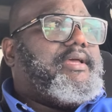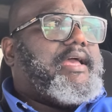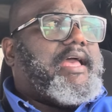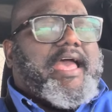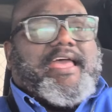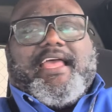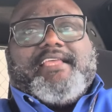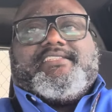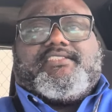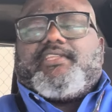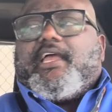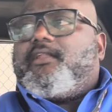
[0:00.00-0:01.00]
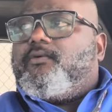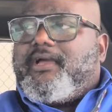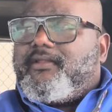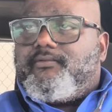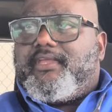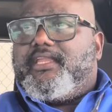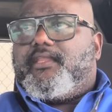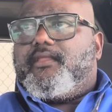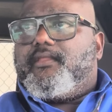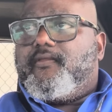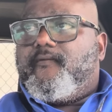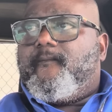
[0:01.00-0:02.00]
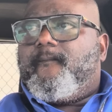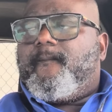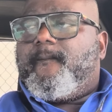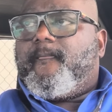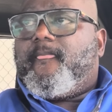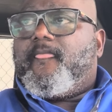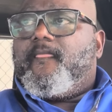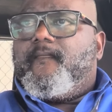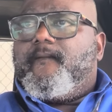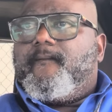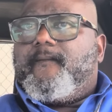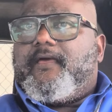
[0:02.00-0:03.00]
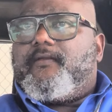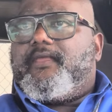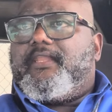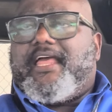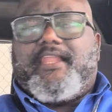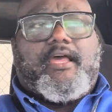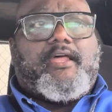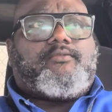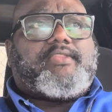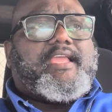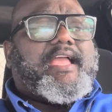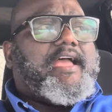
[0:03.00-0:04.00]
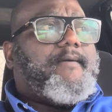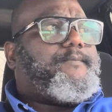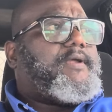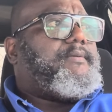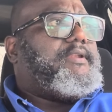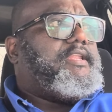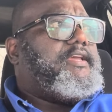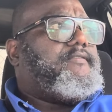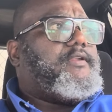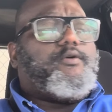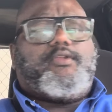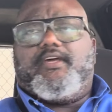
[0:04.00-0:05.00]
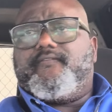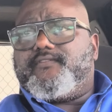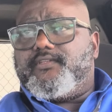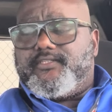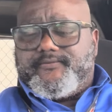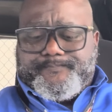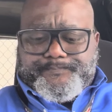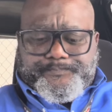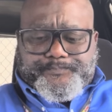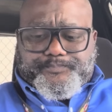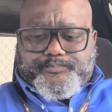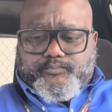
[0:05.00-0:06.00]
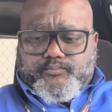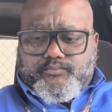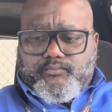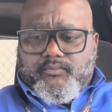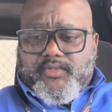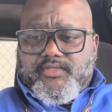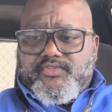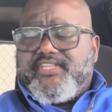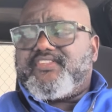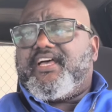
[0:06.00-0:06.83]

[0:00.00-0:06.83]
I, I, just I don't I don't get it. I don't get it. I don't, I don't think I probably live long enough to just